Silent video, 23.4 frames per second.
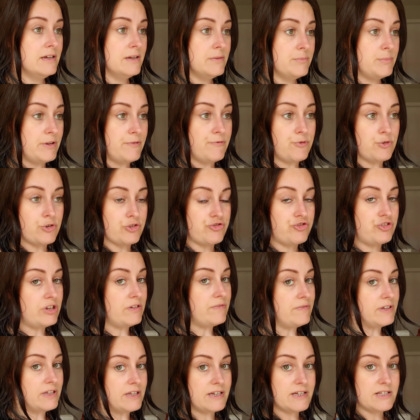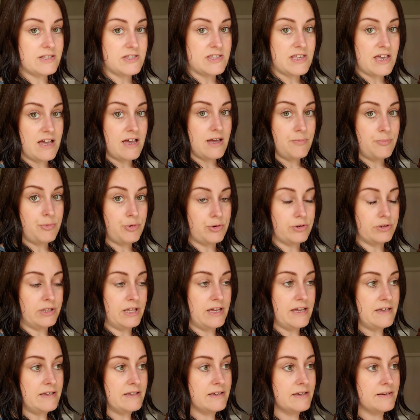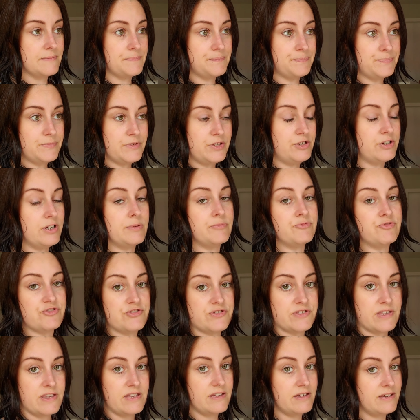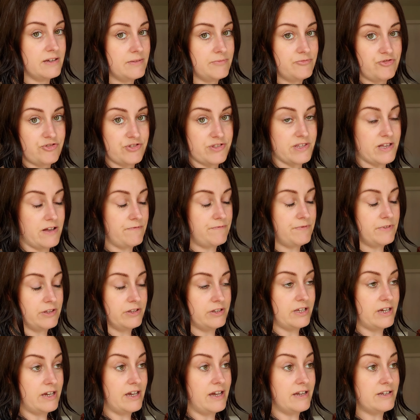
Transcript: before she even gets up or like, you know, I'm just, I'm just not feeling it.